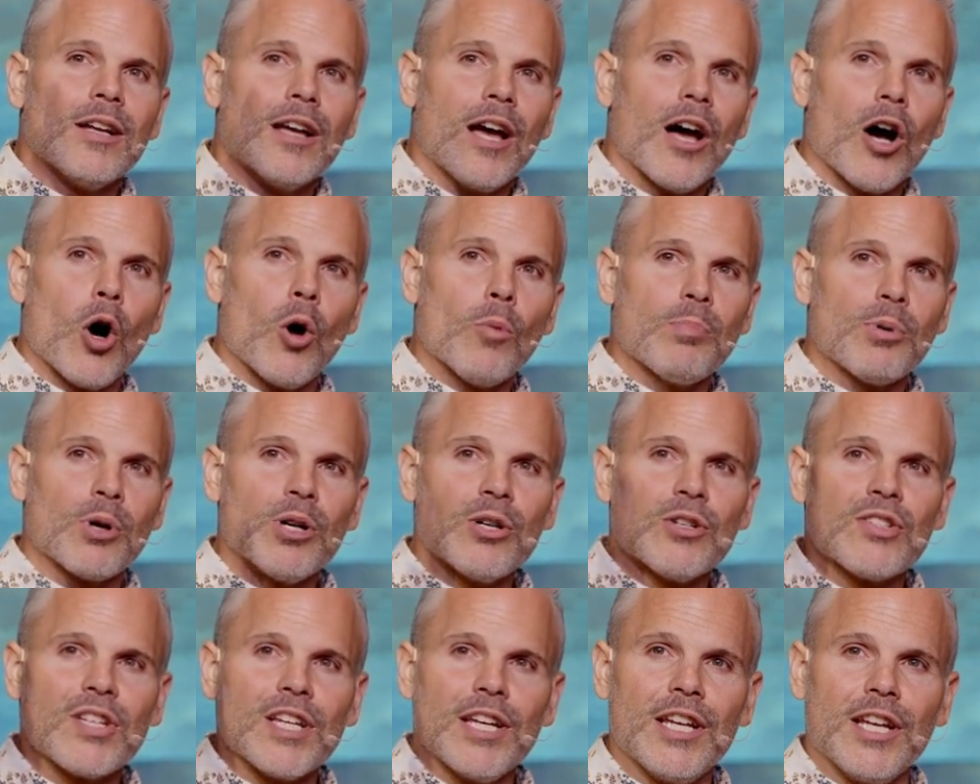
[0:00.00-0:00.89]

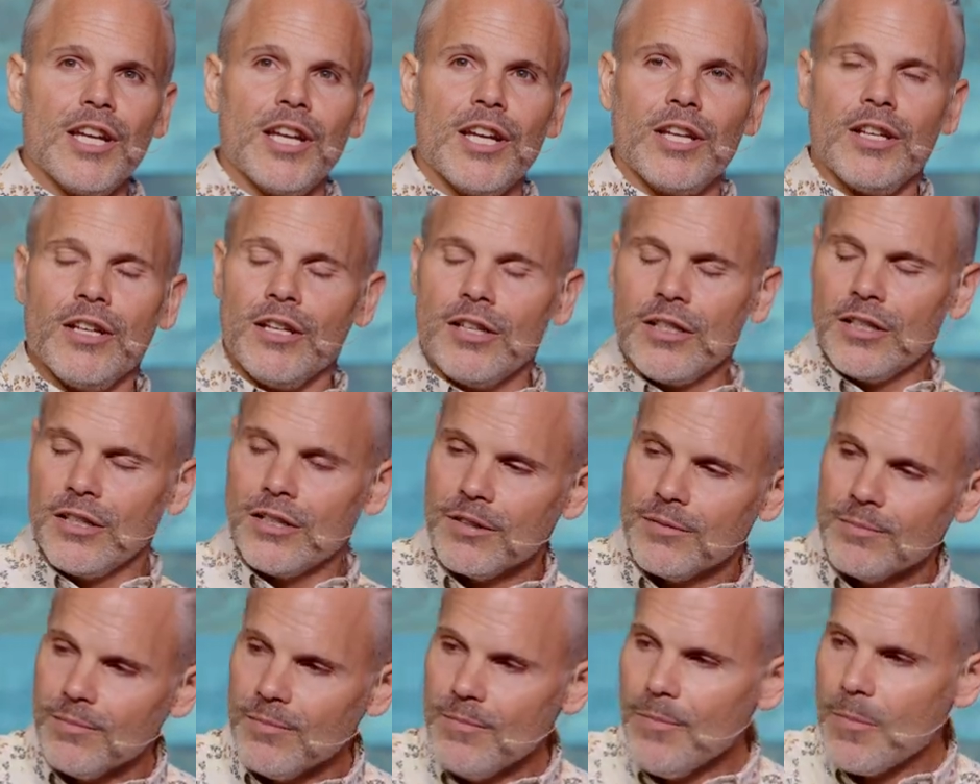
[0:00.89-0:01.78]
Helpers in,
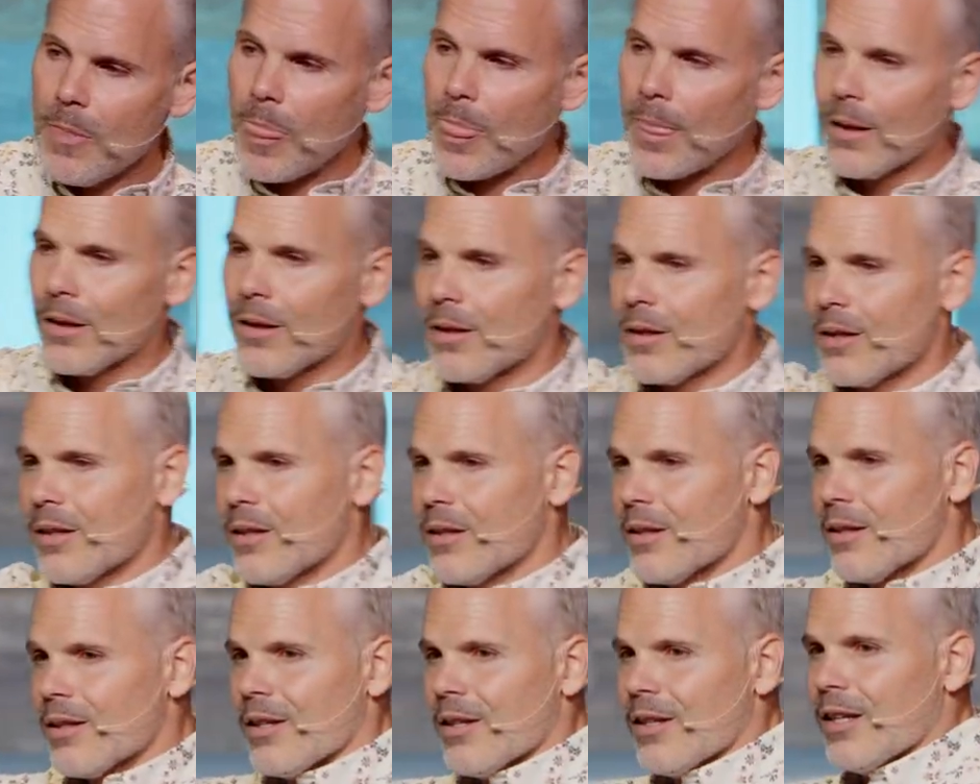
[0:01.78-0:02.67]

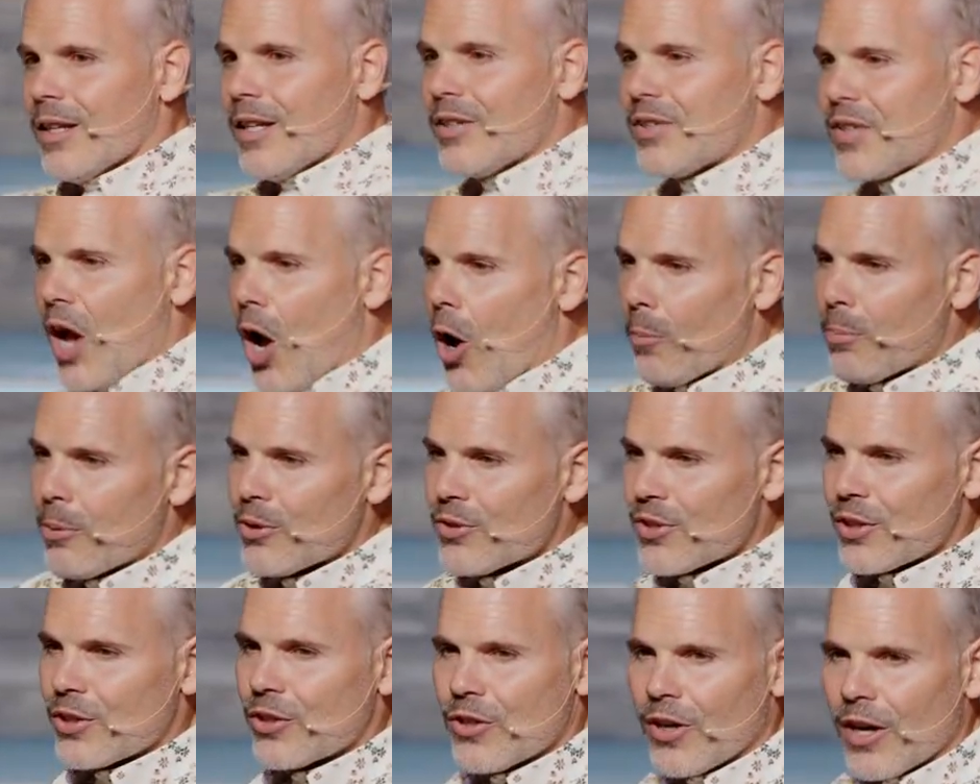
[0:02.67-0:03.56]
his
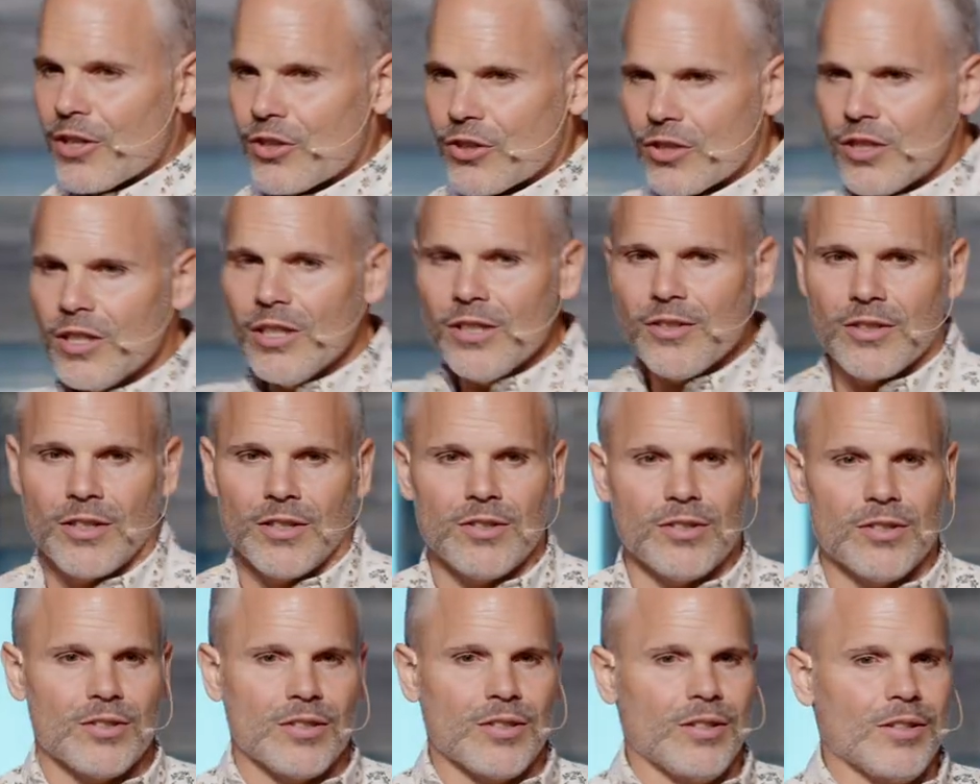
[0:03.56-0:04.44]
helpers in Christ
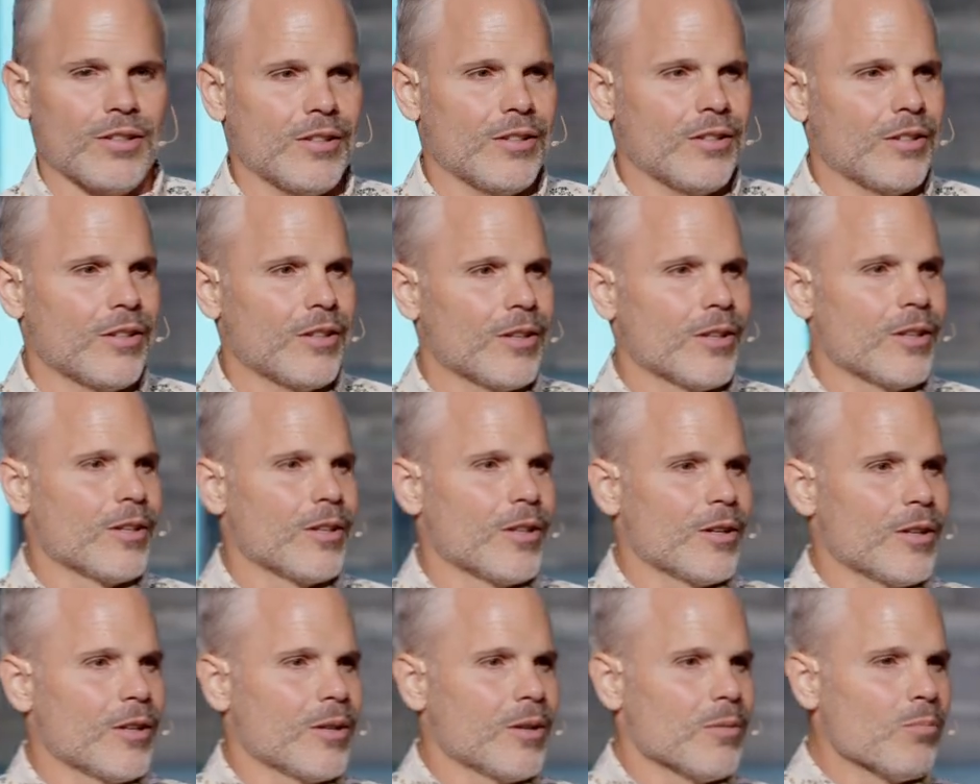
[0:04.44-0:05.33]
Jesus."
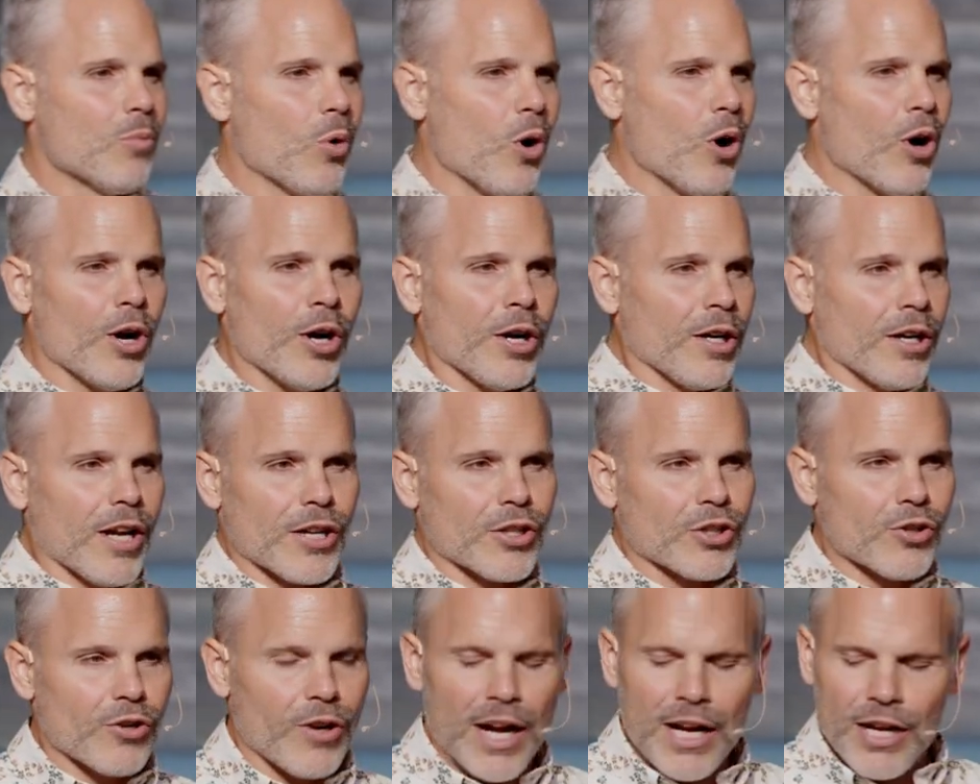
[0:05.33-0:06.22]
More
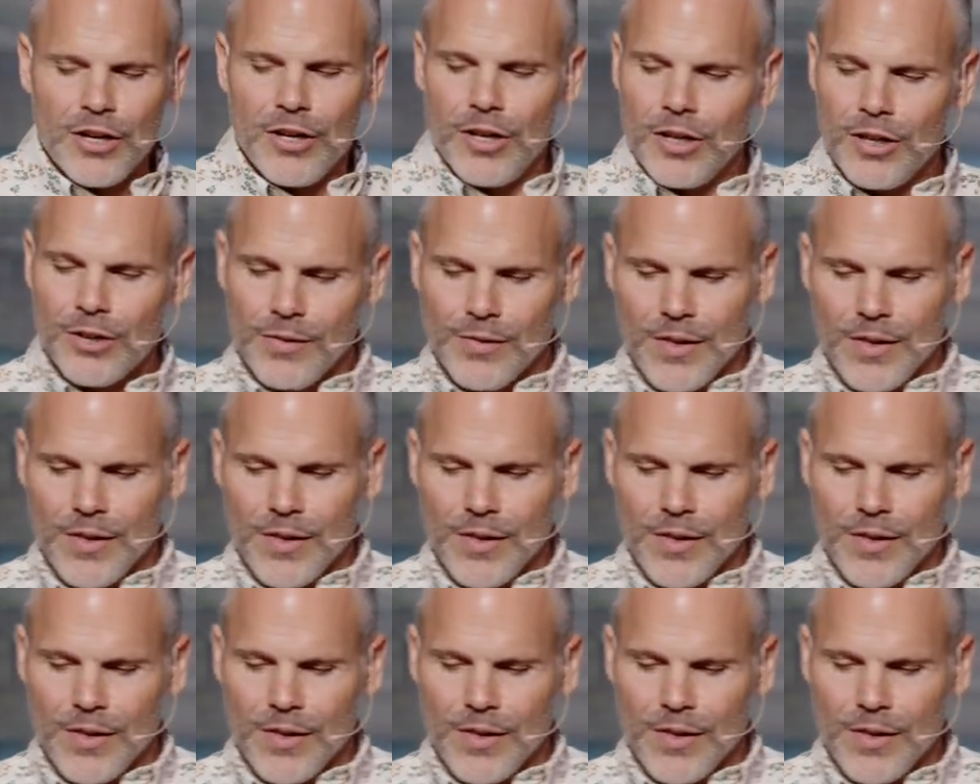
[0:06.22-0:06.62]
and greater